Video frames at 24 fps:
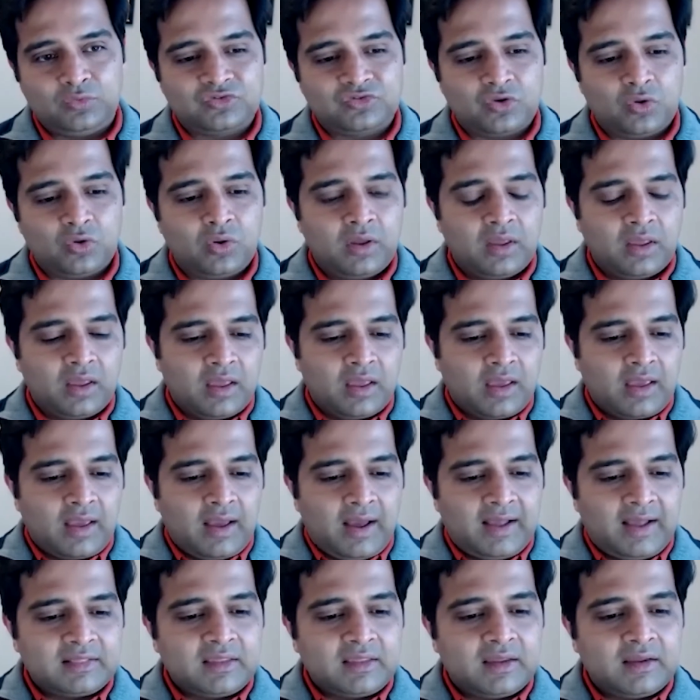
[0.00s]
So
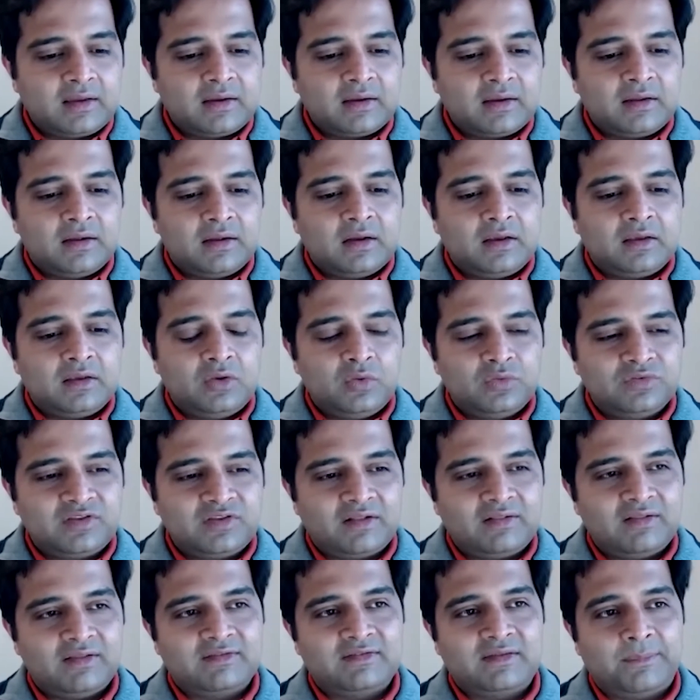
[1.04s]
I think
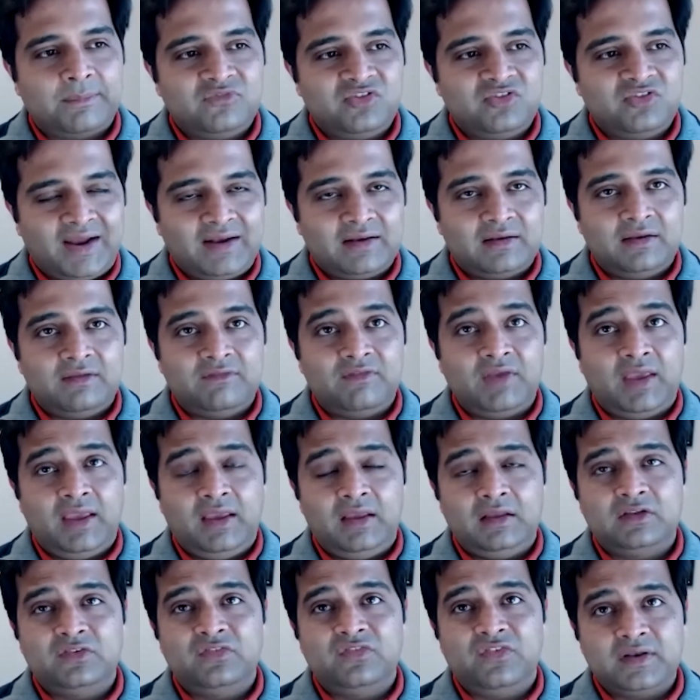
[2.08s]
using the subjective
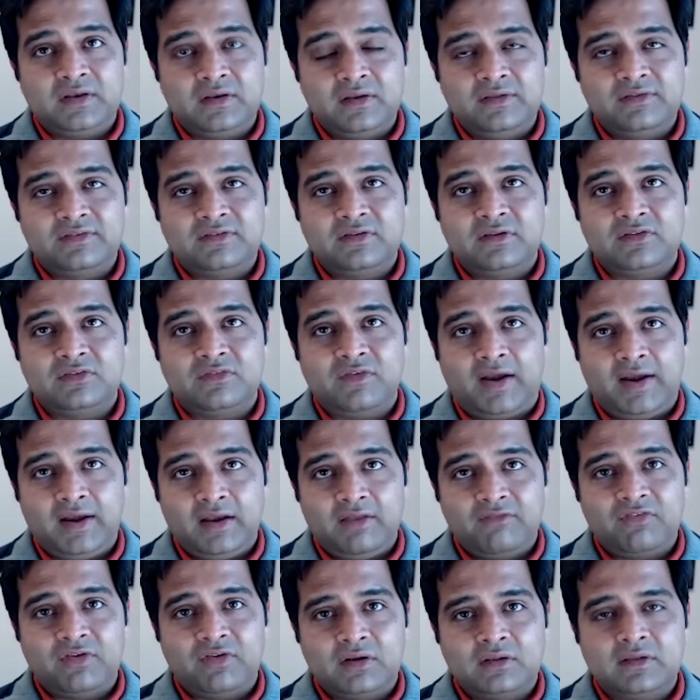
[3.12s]
age fitness is very
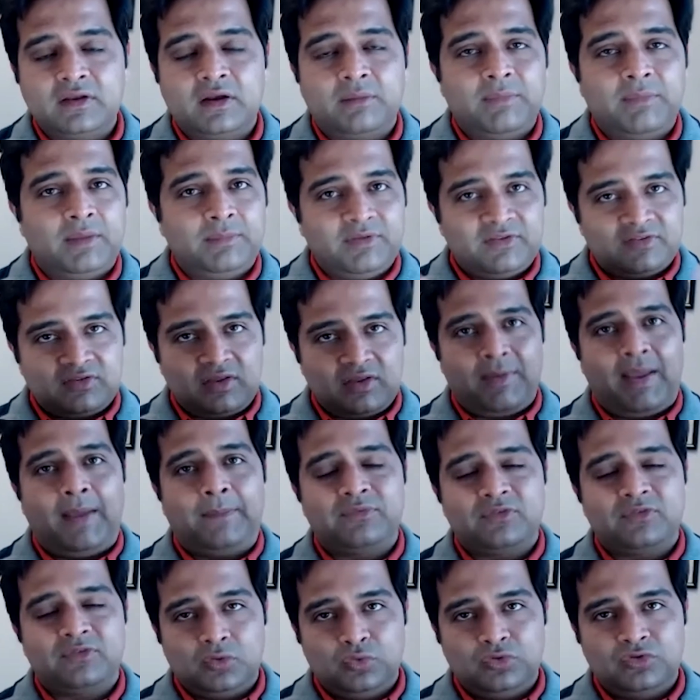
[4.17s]
difficult. There may be some
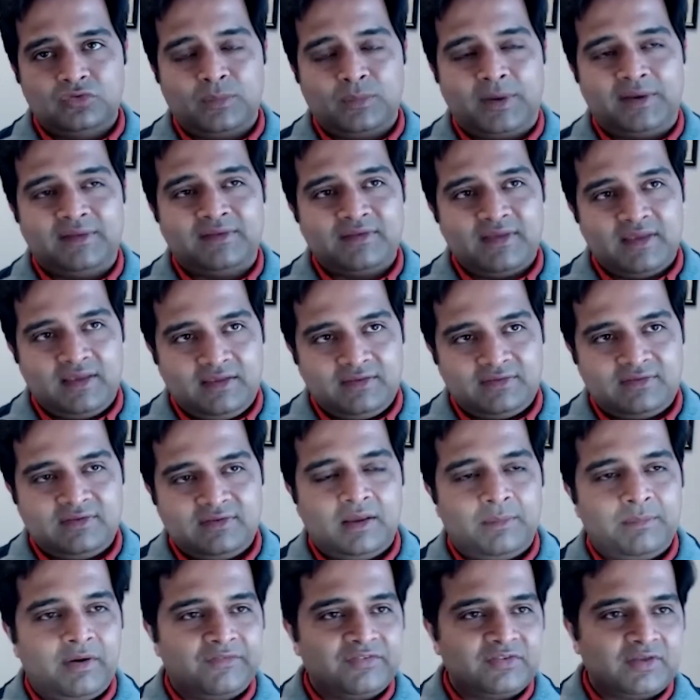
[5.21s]
absolutes where it's easy
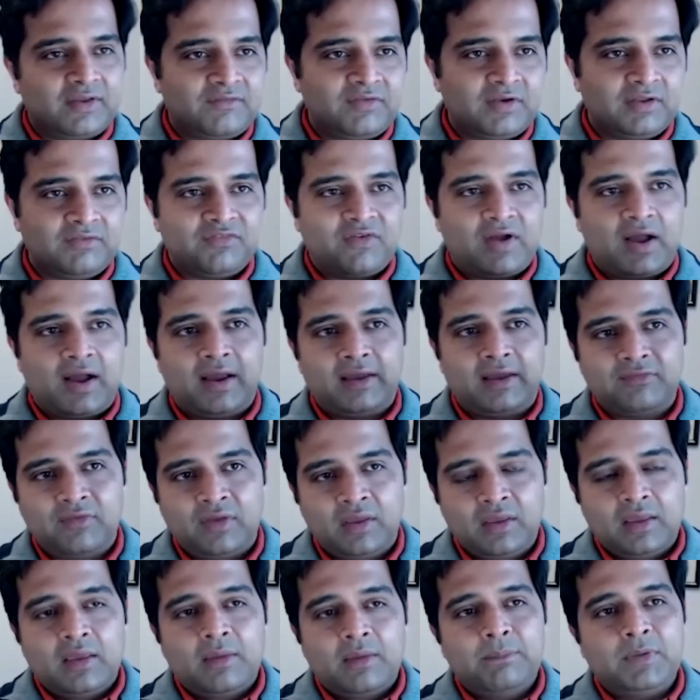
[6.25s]
above 75,
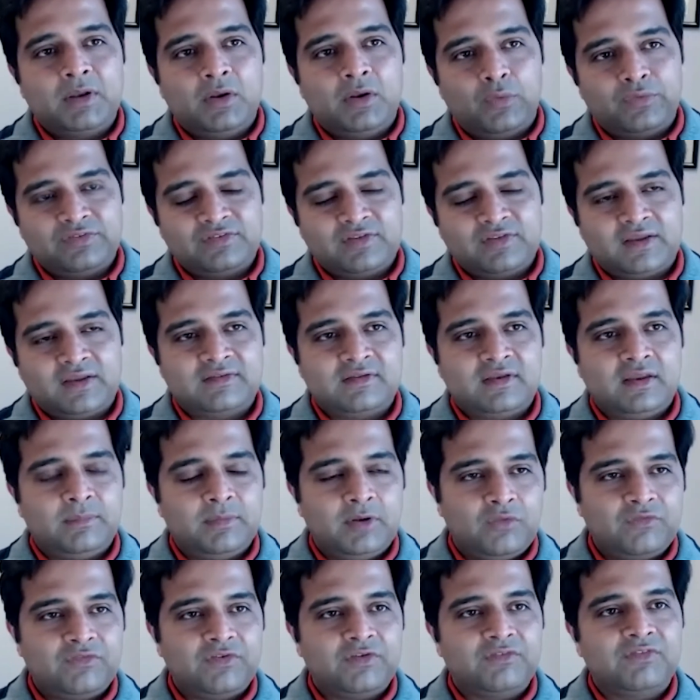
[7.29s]
below 60,
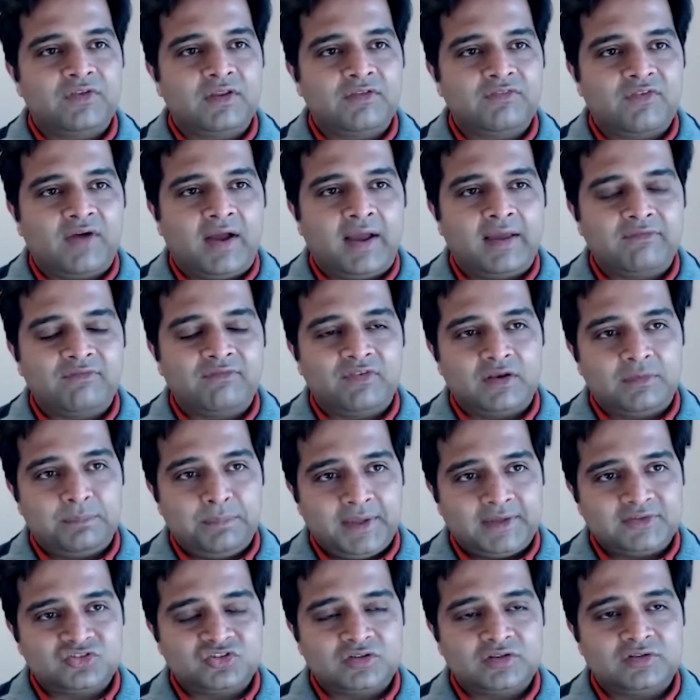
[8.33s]
below 55 fit
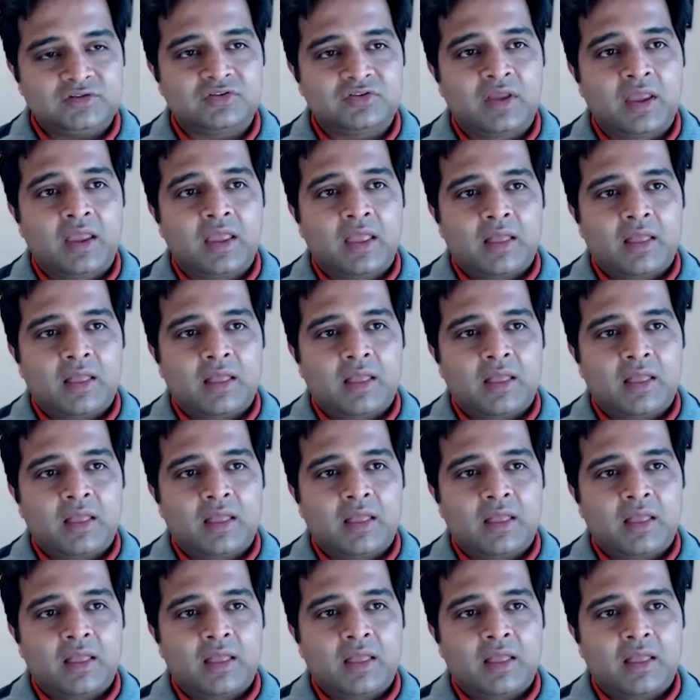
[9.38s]
patients.